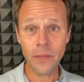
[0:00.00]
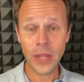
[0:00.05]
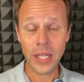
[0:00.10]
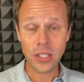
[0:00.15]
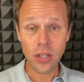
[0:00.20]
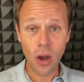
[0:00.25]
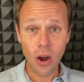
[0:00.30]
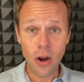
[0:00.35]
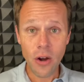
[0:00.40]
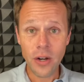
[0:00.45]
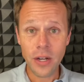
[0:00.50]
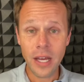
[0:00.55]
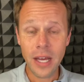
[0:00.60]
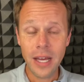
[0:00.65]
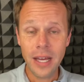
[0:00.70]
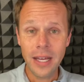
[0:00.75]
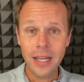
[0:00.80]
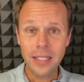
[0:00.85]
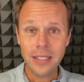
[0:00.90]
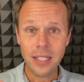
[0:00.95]
It's hard
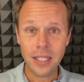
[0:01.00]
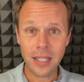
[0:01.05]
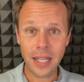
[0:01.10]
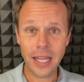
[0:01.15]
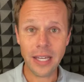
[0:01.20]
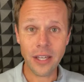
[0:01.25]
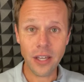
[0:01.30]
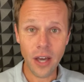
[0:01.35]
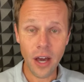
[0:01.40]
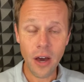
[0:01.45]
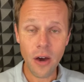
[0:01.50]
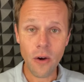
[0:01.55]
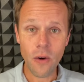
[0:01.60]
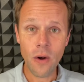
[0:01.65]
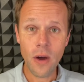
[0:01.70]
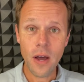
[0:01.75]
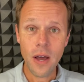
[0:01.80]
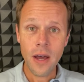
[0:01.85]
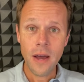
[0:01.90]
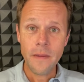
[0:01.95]
to let go